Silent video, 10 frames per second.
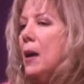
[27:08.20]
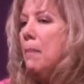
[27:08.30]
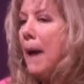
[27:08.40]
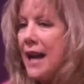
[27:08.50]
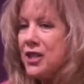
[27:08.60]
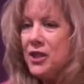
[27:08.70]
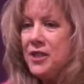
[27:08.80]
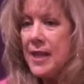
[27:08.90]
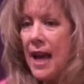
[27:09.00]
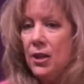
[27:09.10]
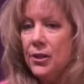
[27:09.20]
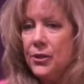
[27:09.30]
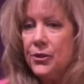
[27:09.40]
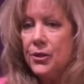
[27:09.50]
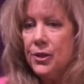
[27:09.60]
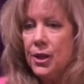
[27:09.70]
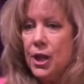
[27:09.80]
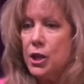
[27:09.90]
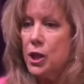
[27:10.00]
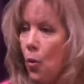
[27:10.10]
Passion sells.
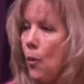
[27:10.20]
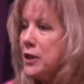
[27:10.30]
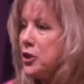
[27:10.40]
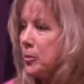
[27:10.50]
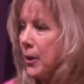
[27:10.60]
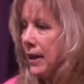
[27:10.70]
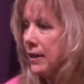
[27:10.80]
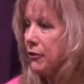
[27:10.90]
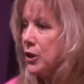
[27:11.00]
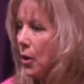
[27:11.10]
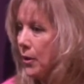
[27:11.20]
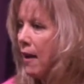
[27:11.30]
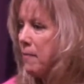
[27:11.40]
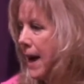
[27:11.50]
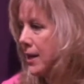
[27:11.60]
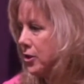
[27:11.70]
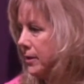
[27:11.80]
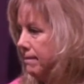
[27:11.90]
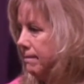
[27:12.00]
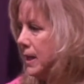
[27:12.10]
Don't waste your breath if you don't have passion.